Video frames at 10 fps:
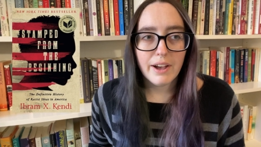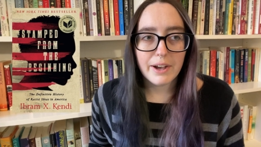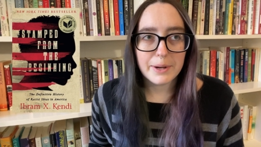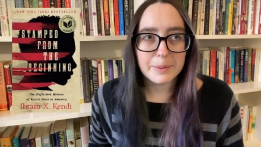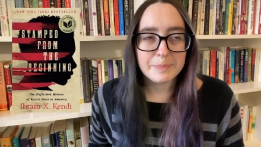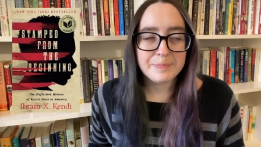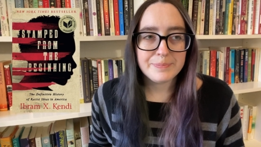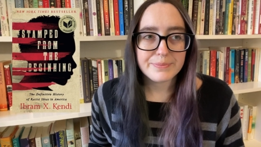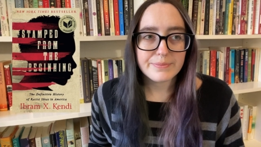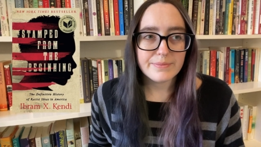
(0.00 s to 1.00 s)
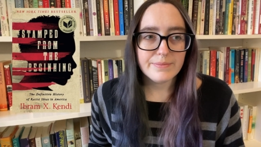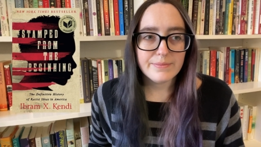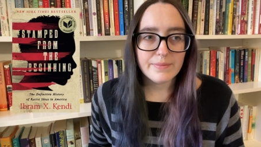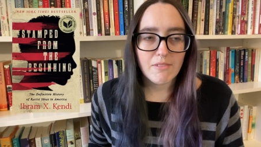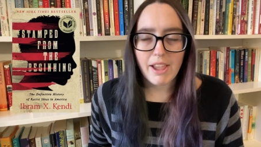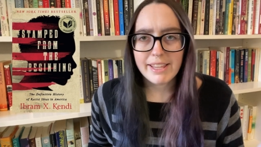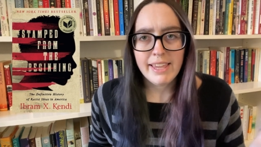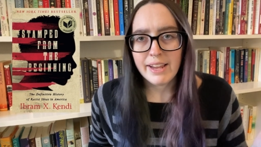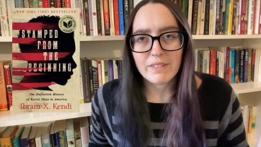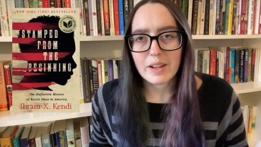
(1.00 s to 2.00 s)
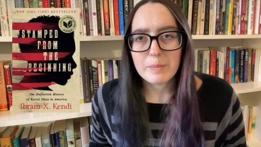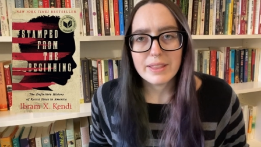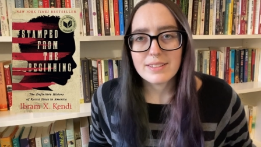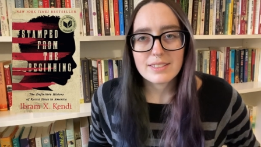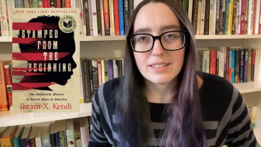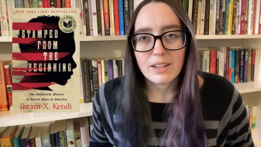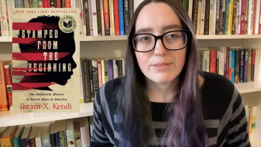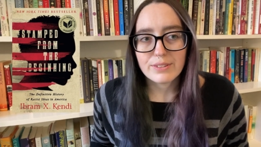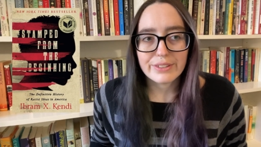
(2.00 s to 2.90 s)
Um, I can't recommend this enough.